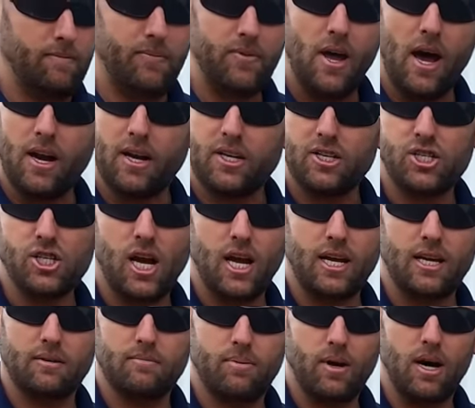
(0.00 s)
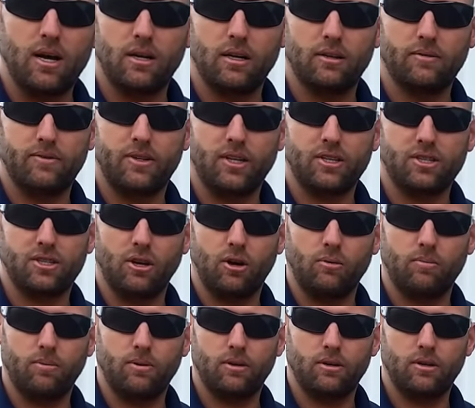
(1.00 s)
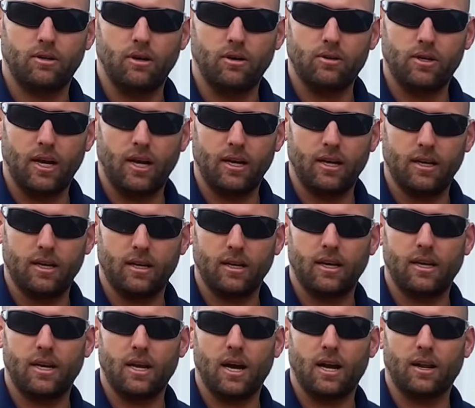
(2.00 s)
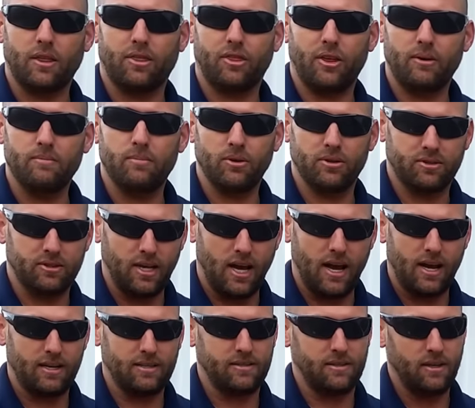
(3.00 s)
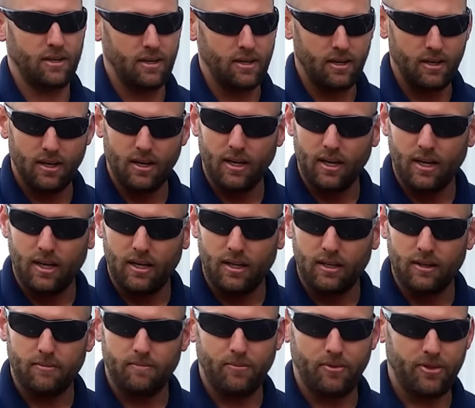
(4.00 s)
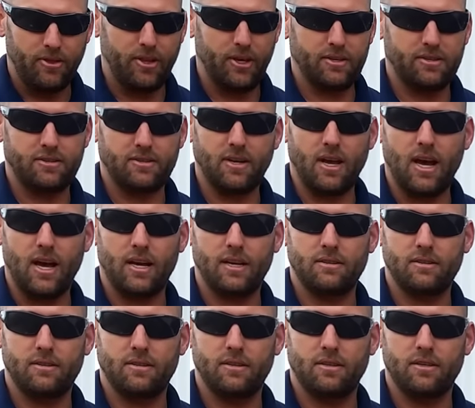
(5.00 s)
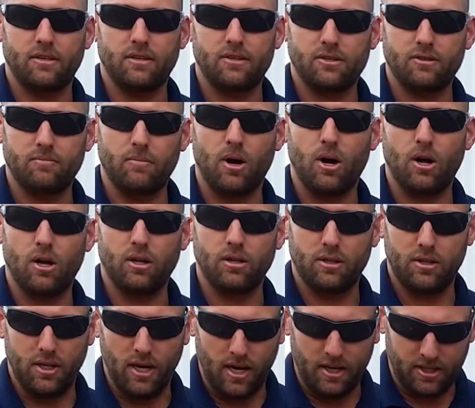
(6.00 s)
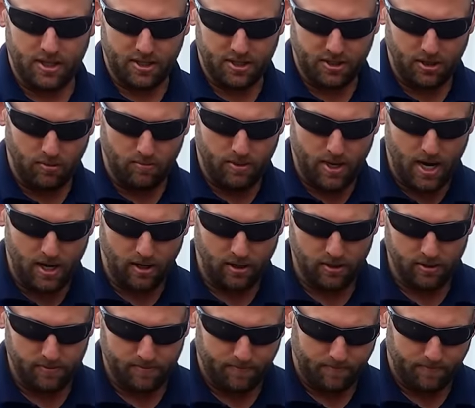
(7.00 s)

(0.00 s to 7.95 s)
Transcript: Not a giant bottle of dish soap, okay? And not a thimble size. This size, small Dawn dish soap bottle.